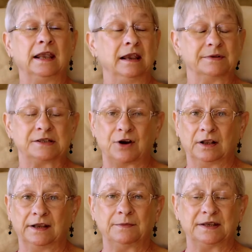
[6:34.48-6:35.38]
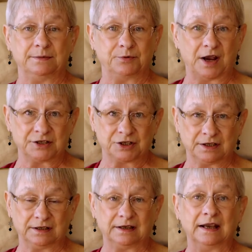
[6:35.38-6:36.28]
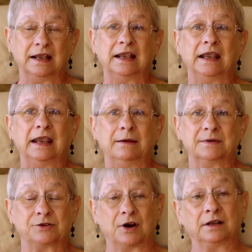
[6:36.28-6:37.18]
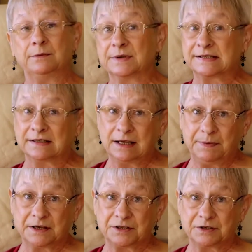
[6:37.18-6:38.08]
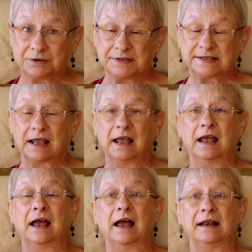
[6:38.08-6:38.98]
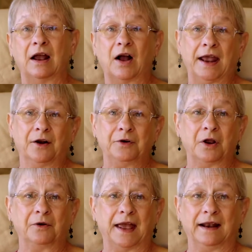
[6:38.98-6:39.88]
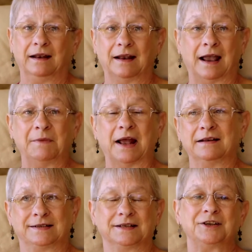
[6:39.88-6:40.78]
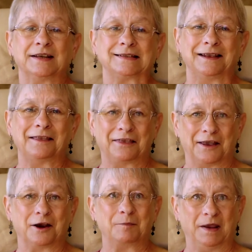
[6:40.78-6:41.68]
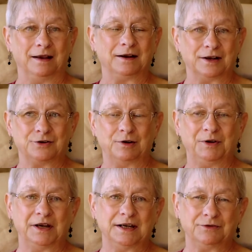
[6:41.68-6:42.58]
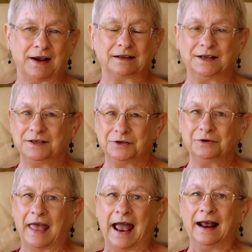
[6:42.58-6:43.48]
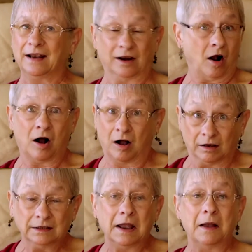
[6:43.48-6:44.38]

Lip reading: He was struggling with depression. He was struggling with sleep issues. Now, I don't know that, I'm not suggesting the therapy contributed directly to that at all,